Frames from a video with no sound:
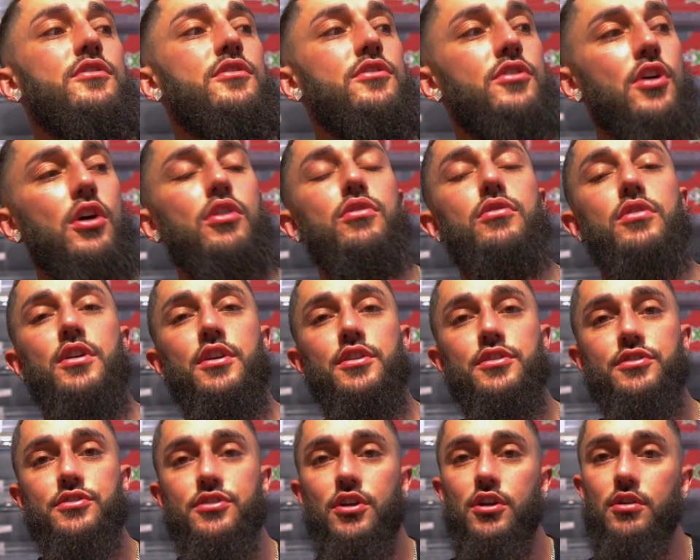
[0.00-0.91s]
GOAT
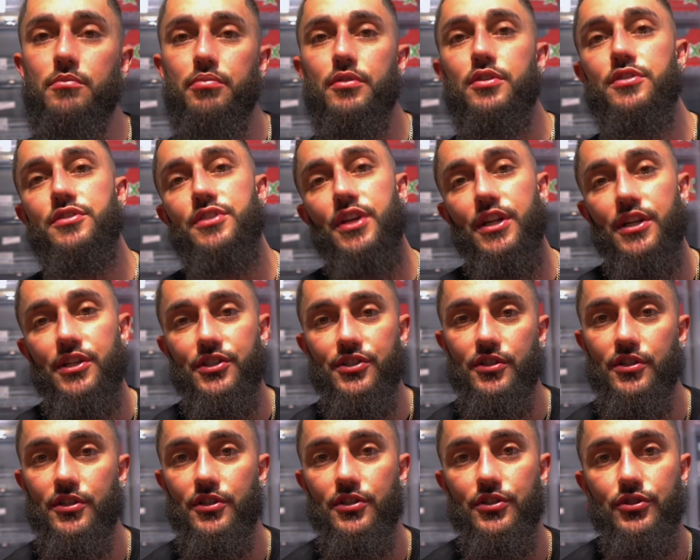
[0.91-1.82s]
a certain percentage
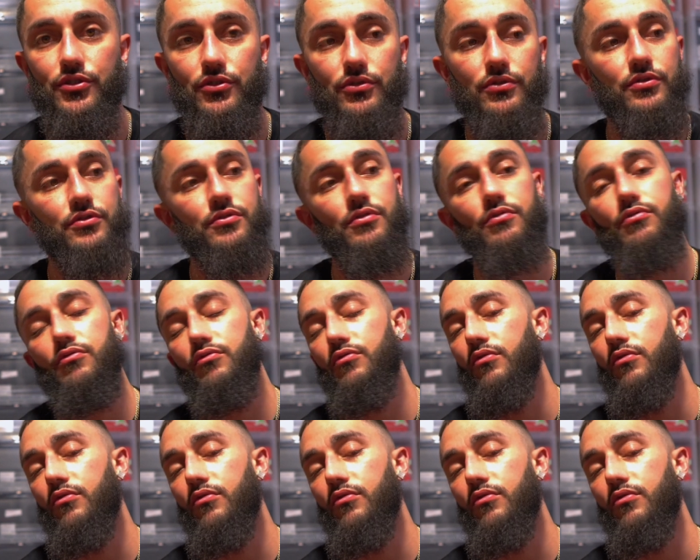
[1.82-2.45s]
of their shoes